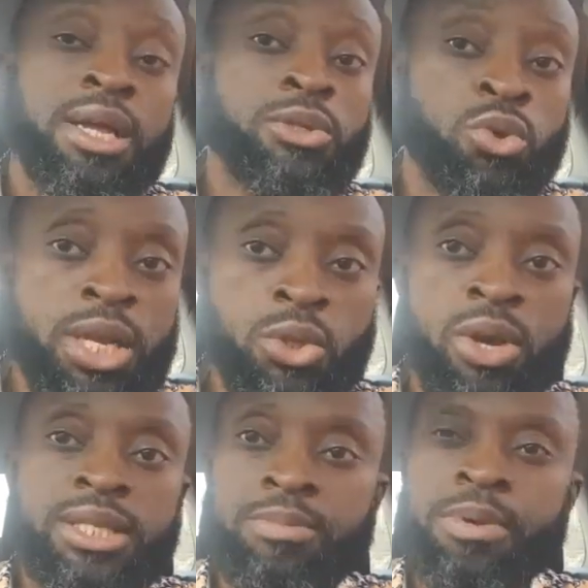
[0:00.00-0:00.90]

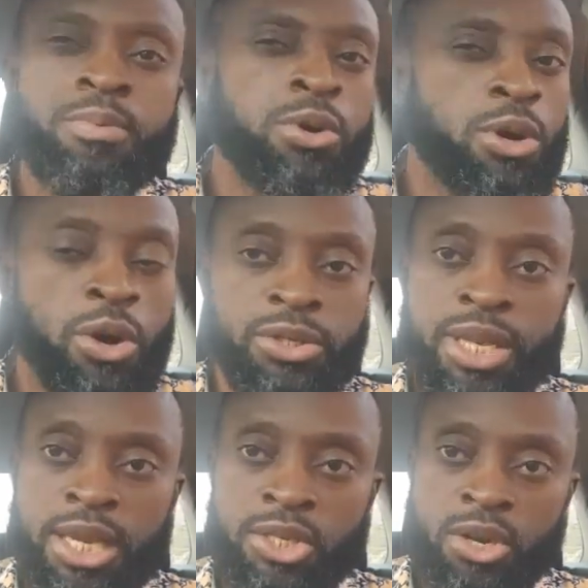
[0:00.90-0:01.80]
2020, people lost
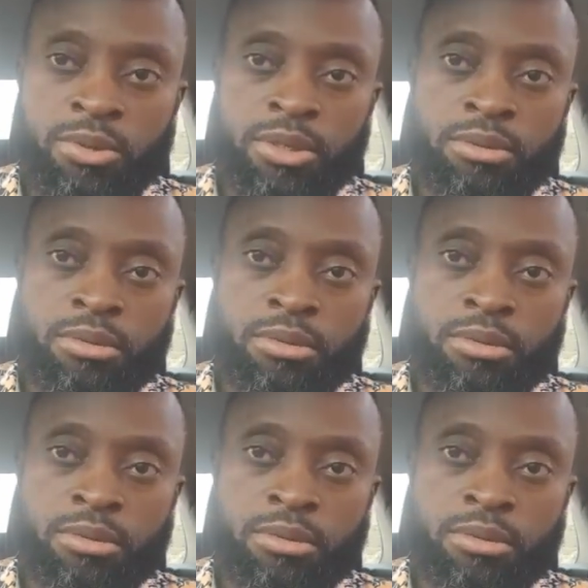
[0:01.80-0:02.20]
their jobs.